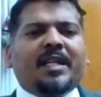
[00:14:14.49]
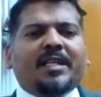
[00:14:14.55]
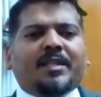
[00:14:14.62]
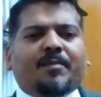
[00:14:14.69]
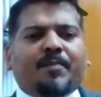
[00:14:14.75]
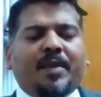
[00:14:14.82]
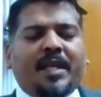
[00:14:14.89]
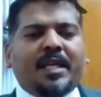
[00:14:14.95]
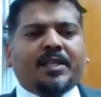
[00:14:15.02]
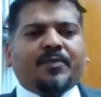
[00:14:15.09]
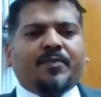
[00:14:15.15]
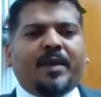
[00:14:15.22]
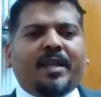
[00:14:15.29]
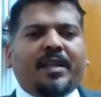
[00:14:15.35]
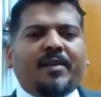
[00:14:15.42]
is a place
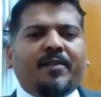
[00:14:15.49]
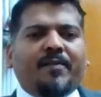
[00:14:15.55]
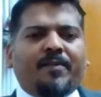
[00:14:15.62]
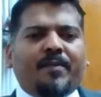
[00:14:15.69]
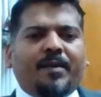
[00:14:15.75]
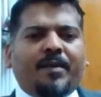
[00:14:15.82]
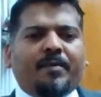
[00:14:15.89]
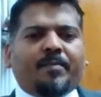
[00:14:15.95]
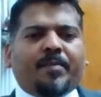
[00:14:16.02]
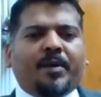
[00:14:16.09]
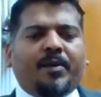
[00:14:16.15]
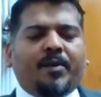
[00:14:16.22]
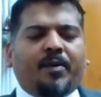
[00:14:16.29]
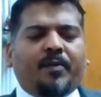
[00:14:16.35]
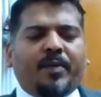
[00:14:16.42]
wherein
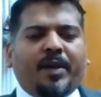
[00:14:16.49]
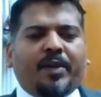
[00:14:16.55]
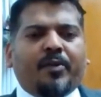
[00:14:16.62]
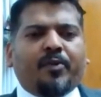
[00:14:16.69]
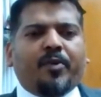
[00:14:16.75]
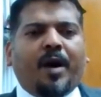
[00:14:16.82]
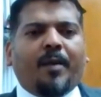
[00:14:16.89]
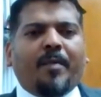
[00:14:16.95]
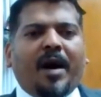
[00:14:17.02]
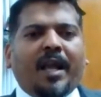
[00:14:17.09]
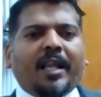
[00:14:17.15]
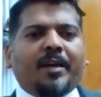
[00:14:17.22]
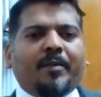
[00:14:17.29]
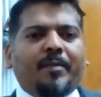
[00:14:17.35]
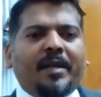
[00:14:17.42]
where you
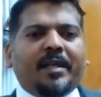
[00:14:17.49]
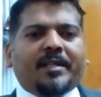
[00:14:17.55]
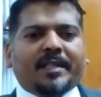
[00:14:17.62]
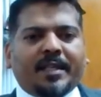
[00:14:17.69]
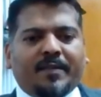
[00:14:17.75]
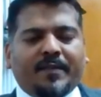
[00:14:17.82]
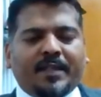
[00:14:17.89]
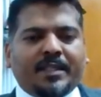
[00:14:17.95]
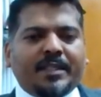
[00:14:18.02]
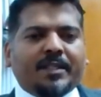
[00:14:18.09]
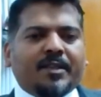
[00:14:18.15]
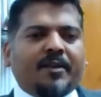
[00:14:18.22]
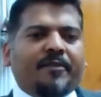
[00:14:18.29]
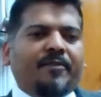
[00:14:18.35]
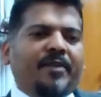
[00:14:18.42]
amalgamate
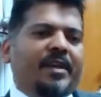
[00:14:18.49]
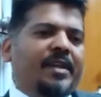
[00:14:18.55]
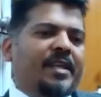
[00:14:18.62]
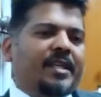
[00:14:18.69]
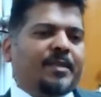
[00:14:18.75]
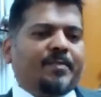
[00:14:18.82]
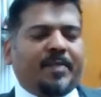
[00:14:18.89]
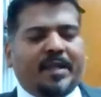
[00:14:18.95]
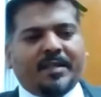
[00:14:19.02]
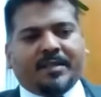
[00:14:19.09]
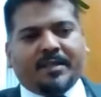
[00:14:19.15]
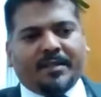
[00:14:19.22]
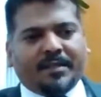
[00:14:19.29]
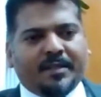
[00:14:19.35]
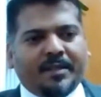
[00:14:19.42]
services of various
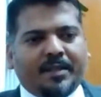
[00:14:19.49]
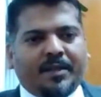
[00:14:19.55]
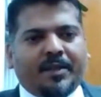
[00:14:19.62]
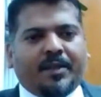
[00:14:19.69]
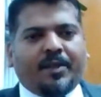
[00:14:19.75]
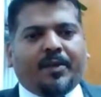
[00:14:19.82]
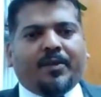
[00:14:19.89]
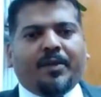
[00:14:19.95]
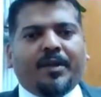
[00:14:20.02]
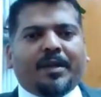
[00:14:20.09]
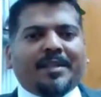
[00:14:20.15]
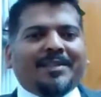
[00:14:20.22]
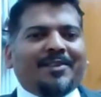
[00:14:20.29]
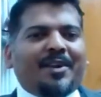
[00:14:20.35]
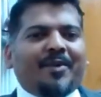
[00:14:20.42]
places.
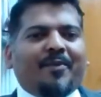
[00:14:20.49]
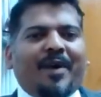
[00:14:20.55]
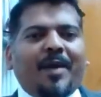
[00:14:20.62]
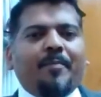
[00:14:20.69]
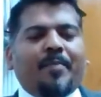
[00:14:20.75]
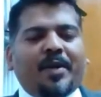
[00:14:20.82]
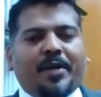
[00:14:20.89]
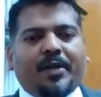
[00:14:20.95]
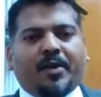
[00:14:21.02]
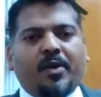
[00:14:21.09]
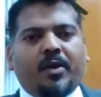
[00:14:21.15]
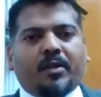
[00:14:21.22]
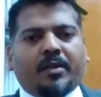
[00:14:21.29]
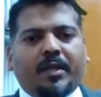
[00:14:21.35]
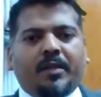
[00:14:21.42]
It is not one
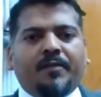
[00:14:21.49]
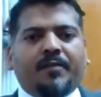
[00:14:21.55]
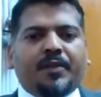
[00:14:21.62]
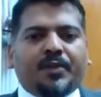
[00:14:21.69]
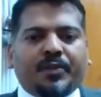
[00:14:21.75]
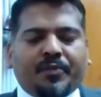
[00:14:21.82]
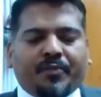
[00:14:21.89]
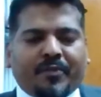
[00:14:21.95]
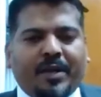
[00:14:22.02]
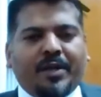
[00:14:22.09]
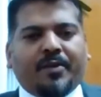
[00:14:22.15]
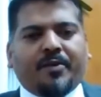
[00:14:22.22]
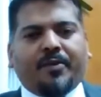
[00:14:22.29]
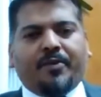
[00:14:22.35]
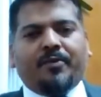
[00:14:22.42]
particular thing which you
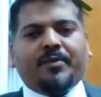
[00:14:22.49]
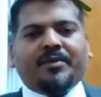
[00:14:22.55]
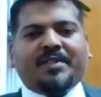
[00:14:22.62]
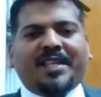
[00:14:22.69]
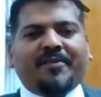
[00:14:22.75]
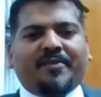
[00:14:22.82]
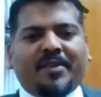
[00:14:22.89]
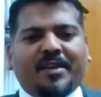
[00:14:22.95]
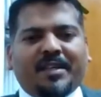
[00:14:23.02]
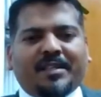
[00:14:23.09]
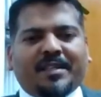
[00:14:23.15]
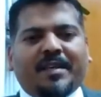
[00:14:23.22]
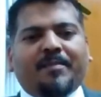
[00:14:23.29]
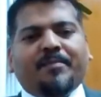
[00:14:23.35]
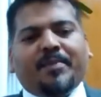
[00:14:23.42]
try to do. Say for
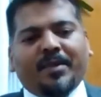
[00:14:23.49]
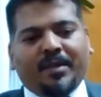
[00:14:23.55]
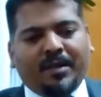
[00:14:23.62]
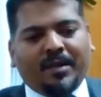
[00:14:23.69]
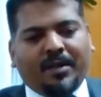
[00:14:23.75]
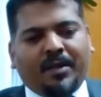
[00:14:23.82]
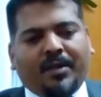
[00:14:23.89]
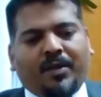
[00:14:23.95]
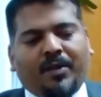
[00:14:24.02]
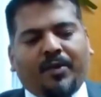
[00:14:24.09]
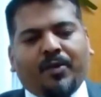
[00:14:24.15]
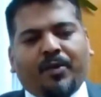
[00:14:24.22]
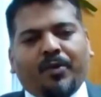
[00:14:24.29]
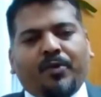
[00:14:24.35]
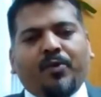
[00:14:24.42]
example,
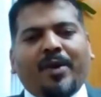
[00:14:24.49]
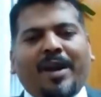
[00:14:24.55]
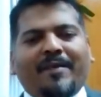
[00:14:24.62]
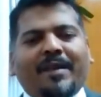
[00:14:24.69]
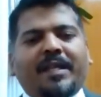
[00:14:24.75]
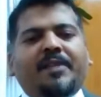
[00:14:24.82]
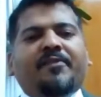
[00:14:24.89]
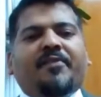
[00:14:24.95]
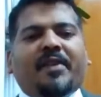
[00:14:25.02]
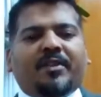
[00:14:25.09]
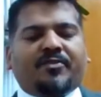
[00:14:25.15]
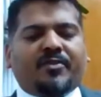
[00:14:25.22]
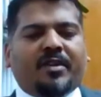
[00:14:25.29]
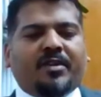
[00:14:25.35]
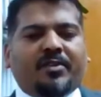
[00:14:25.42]
you have an
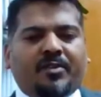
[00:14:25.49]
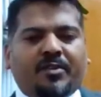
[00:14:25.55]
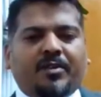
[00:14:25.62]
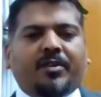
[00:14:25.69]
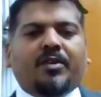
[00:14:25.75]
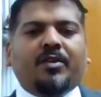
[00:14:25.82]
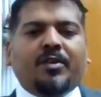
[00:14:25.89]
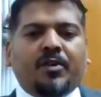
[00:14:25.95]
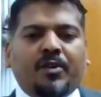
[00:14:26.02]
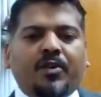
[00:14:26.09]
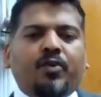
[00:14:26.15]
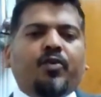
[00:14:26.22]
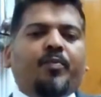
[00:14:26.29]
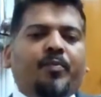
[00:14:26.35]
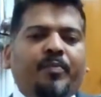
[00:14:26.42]
infrastructure.
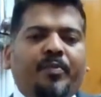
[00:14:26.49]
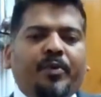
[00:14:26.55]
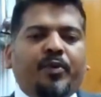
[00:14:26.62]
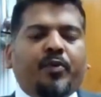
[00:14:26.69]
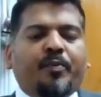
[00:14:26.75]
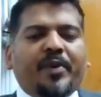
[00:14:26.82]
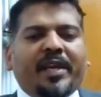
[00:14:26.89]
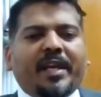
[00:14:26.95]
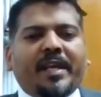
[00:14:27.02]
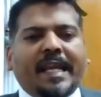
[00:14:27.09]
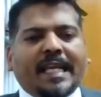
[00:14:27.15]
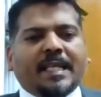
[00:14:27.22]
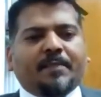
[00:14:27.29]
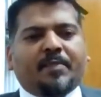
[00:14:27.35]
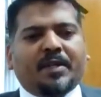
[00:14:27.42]
You bring in
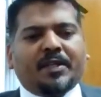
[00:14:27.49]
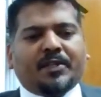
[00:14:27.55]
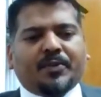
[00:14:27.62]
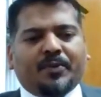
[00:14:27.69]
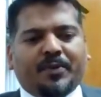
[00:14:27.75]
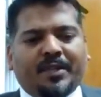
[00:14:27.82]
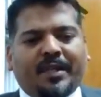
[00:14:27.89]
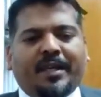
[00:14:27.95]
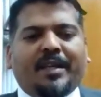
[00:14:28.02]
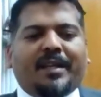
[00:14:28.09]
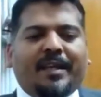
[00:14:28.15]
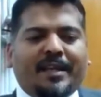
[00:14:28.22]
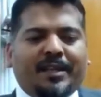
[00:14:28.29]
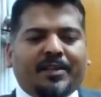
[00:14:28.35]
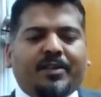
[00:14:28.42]
experts over there,
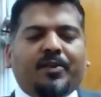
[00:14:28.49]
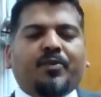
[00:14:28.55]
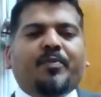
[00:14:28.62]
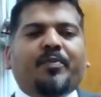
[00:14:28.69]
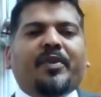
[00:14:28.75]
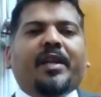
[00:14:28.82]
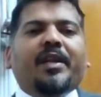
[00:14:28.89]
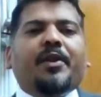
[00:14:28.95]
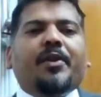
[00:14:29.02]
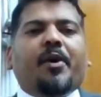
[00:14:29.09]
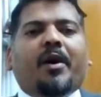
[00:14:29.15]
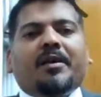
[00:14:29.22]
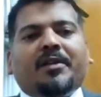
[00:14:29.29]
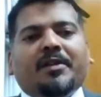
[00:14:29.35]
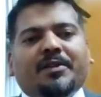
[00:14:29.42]
like you bring in
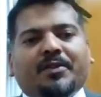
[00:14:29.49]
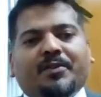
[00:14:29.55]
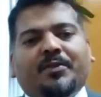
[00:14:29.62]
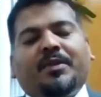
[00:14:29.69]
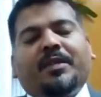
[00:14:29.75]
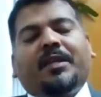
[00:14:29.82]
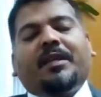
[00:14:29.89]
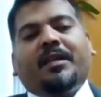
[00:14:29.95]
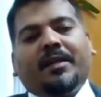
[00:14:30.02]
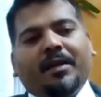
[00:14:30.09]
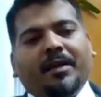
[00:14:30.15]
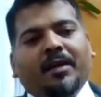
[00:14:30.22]
doctors over there.